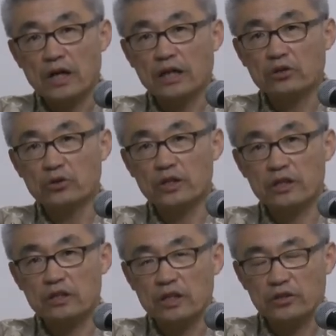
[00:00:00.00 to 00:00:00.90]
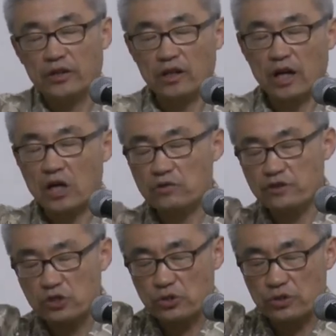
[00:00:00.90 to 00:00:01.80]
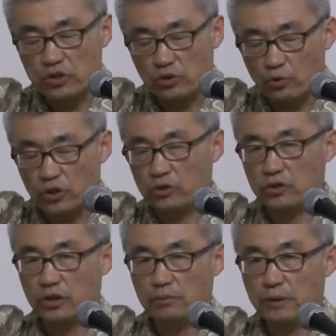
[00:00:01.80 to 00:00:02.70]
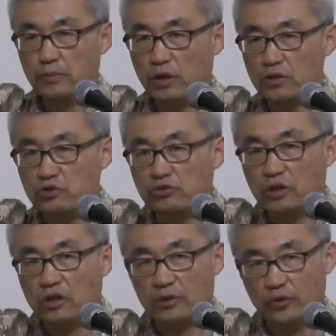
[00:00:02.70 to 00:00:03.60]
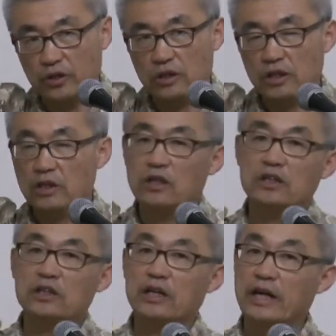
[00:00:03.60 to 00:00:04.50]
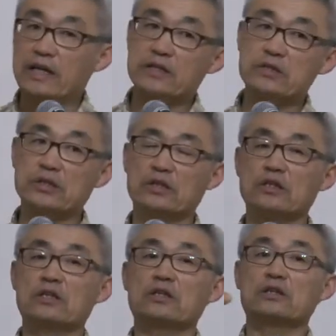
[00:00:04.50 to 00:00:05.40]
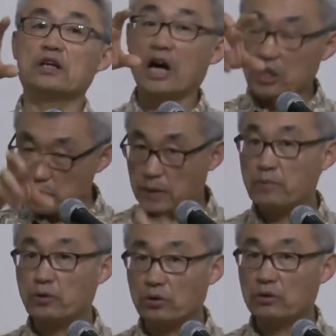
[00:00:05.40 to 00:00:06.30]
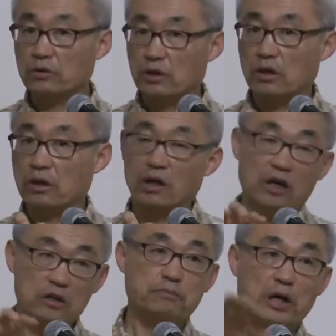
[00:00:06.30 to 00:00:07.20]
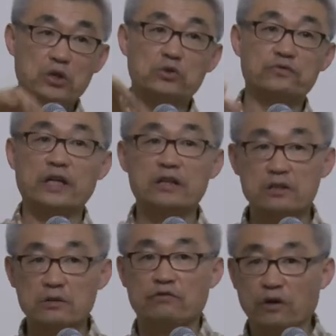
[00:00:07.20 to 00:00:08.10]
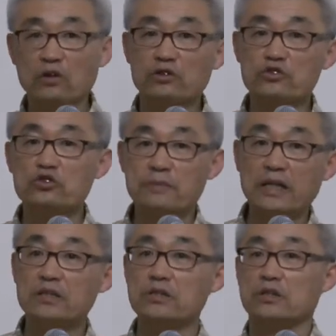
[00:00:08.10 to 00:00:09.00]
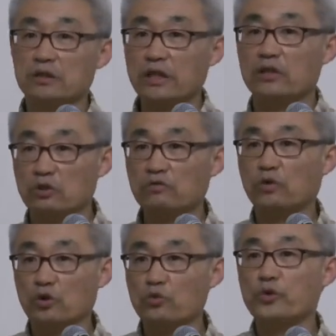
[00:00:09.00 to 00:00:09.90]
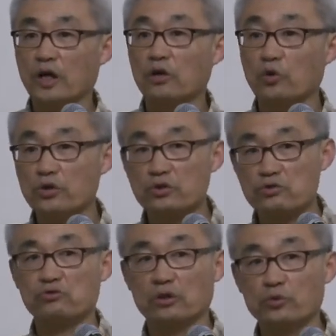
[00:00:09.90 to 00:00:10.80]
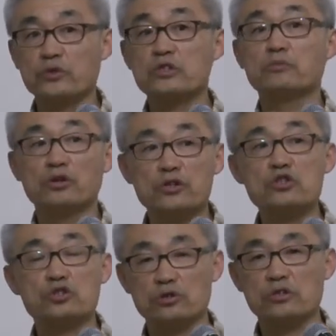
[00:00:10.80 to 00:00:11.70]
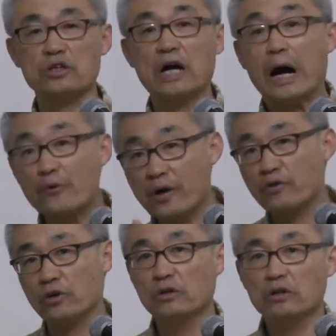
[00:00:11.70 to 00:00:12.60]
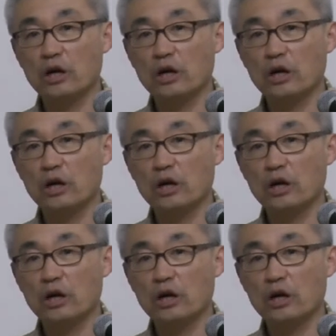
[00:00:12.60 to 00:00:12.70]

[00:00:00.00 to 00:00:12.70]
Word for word: I know that there are a lot of issues in the world people are struggling with. And God's people are part of that fallen humanity, and therefore we are going to struggle with similar issues. However,